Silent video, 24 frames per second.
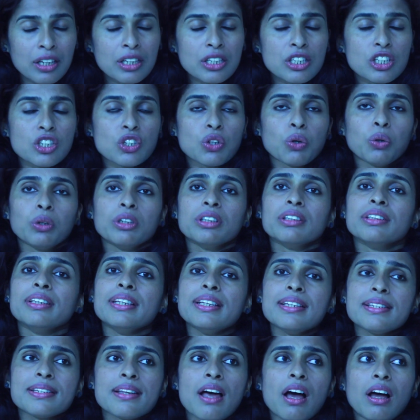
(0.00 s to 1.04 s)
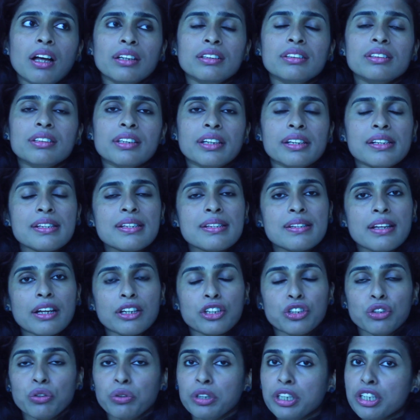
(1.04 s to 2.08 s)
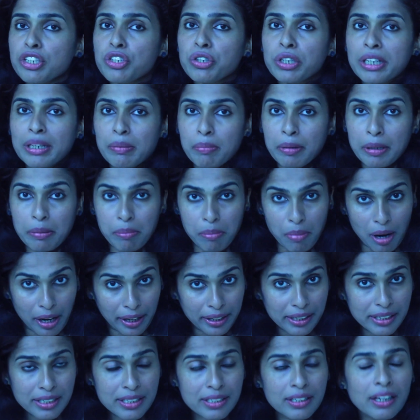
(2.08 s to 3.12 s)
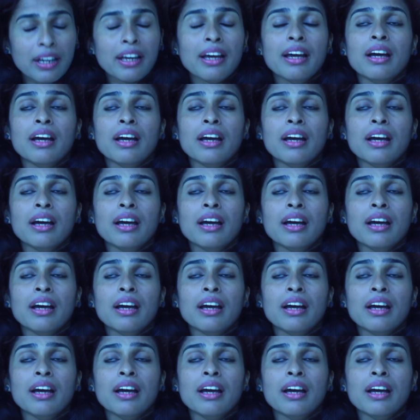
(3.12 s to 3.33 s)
So these are the things that you need to keep in mind.